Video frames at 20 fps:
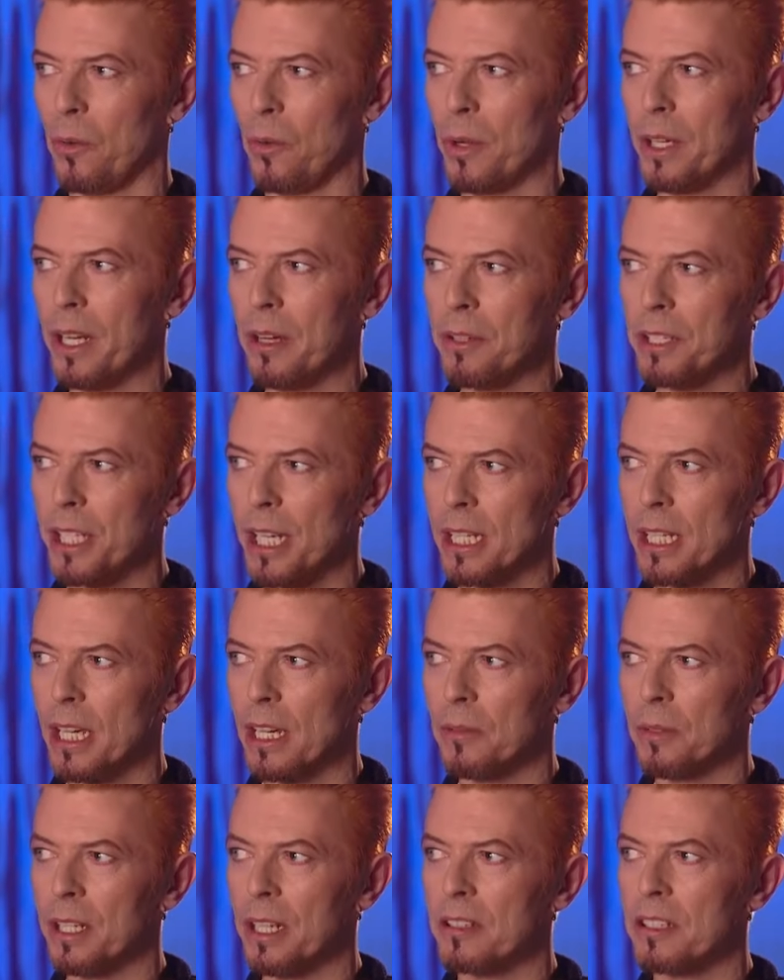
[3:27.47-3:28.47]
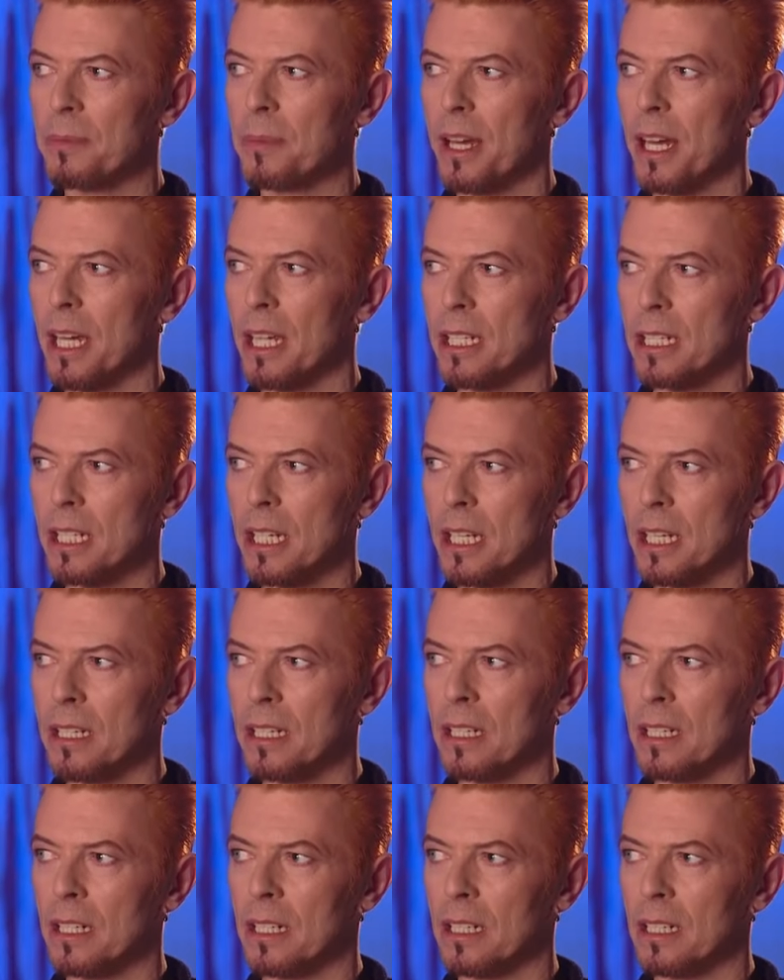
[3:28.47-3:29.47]
When I was about
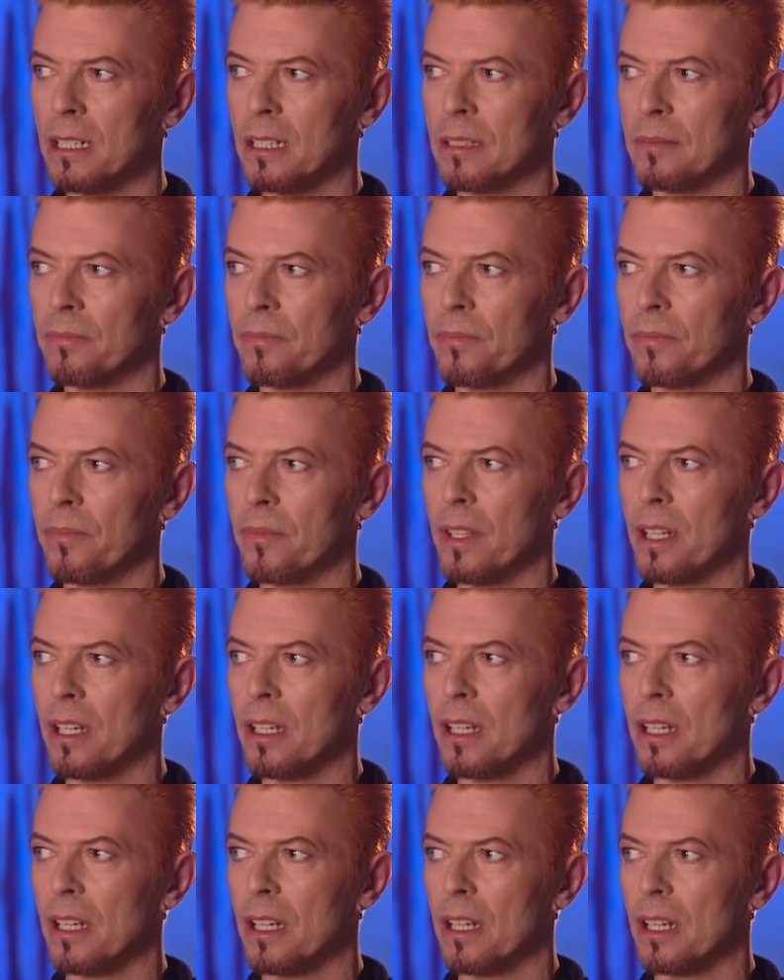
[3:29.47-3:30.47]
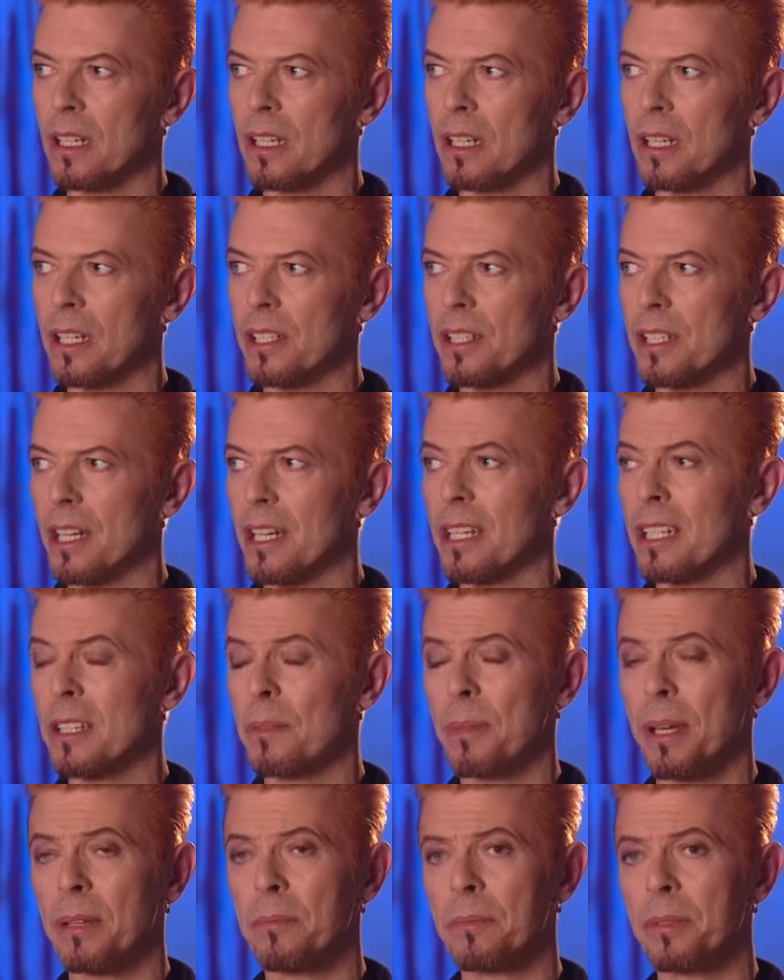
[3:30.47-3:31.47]
18, I studied
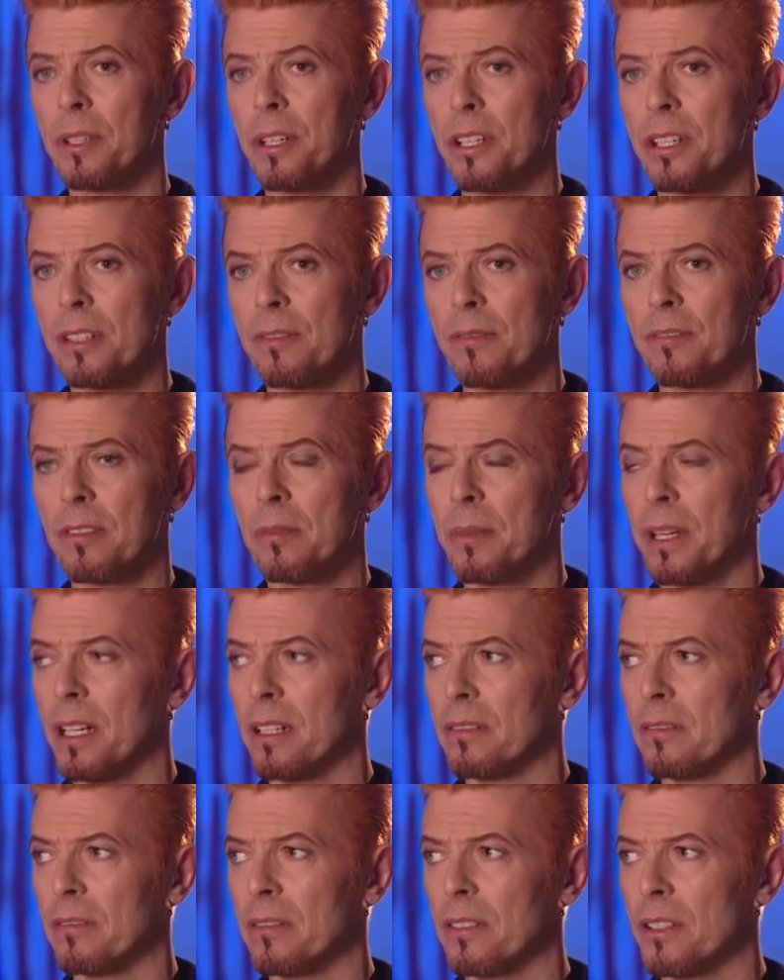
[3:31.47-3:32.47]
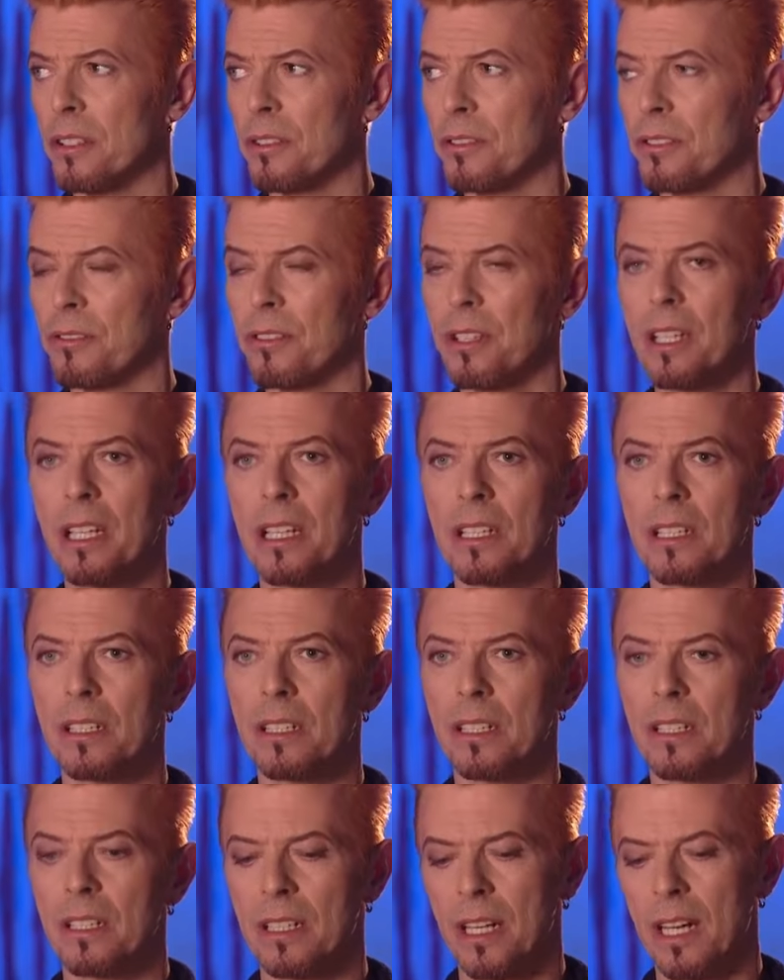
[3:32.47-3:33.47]
Tibetan Buddhism for about 2 or 3
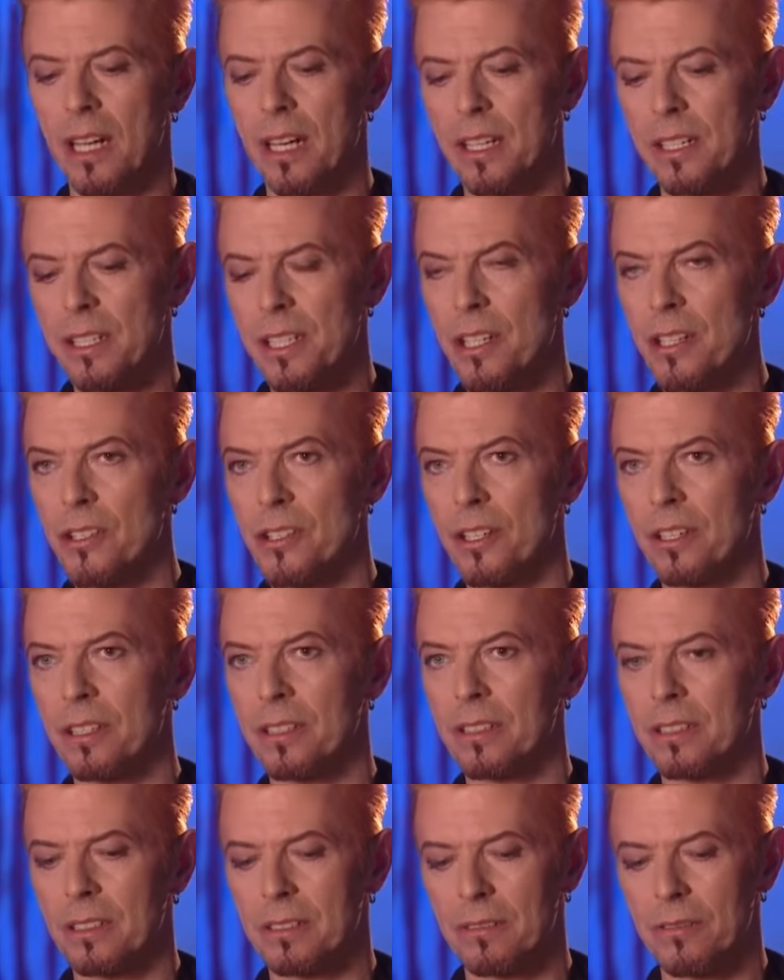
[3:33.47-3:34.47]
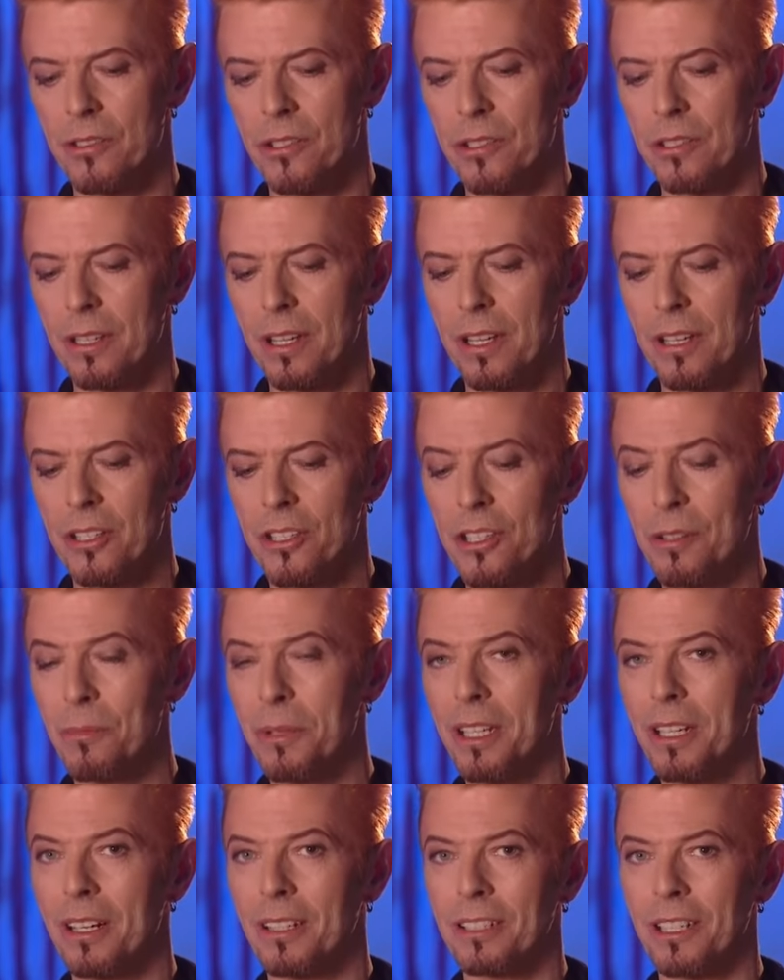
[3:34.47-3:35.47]
years, and I had a teacher called
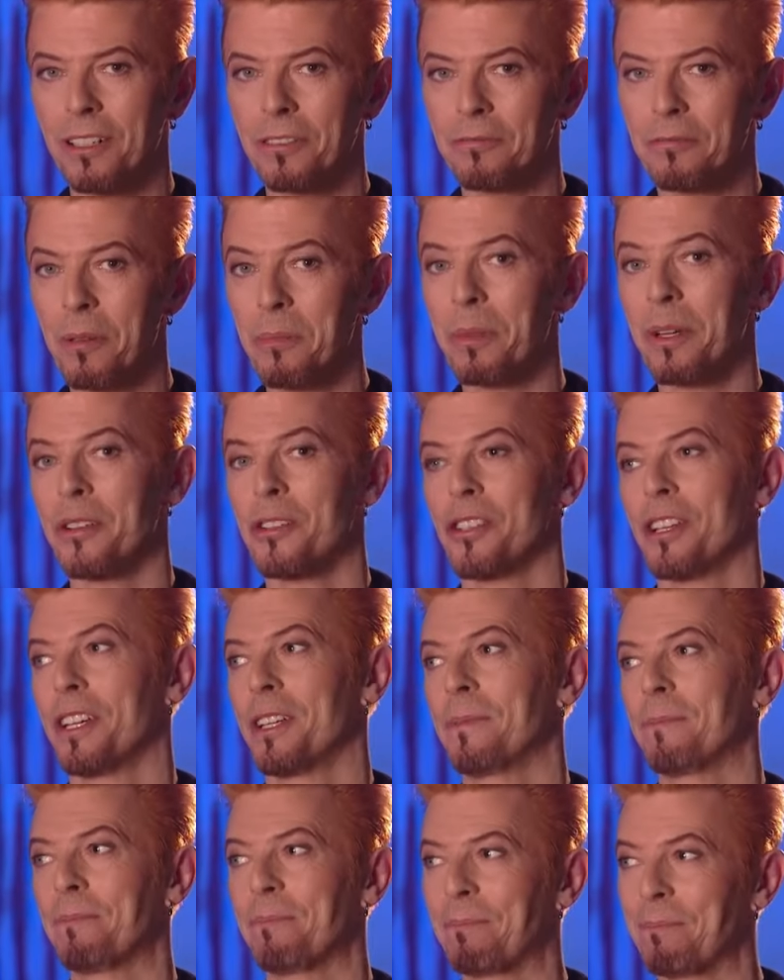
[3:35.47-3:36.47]
Chimi Yungdung Rinpoche,